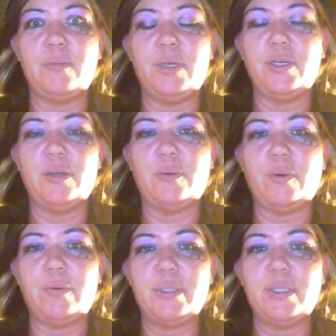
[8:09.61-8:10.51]
and we didn't know where
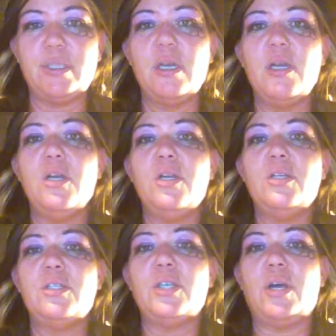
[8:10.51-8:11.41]
it was.
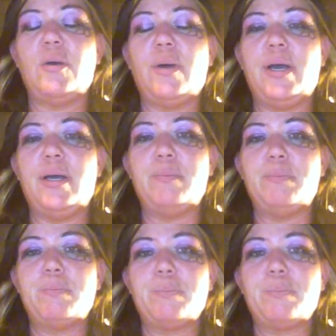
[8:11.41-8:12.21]
So